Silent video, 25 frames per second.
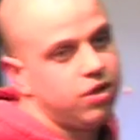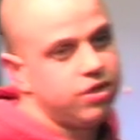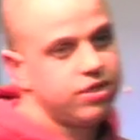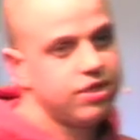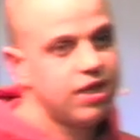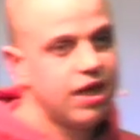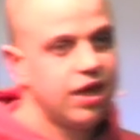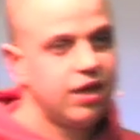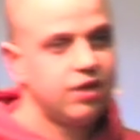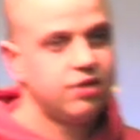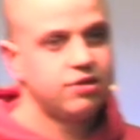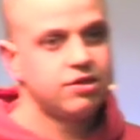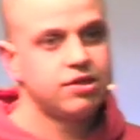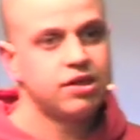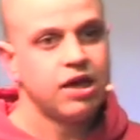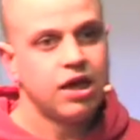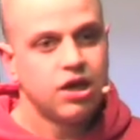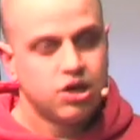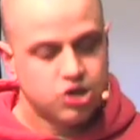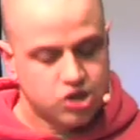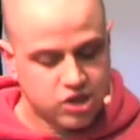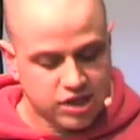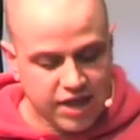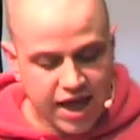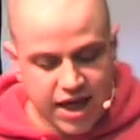things.
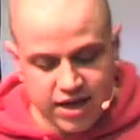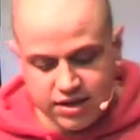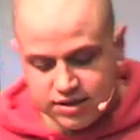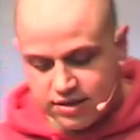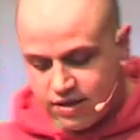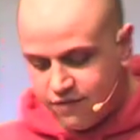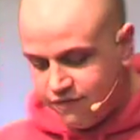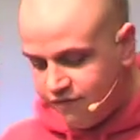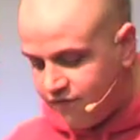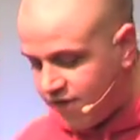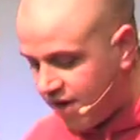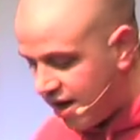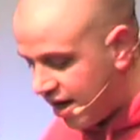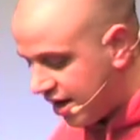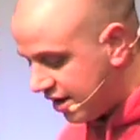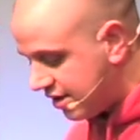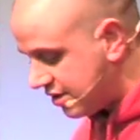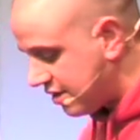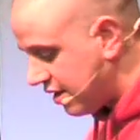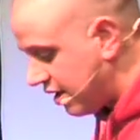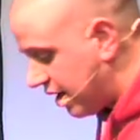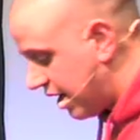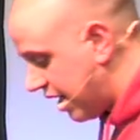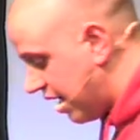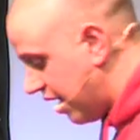So that is the
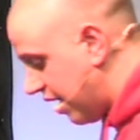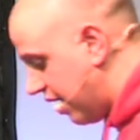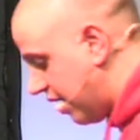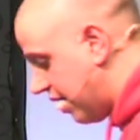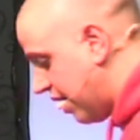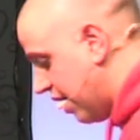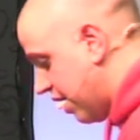first key